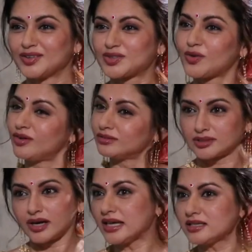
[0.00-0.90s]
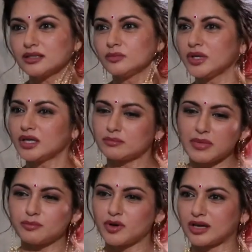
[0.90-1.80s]
So thrice a week,
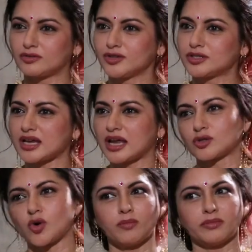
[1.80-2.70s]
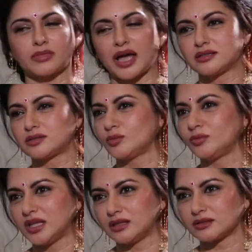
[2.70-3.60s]
my breakfast at home has to
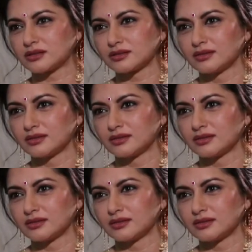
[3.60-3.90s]
be this.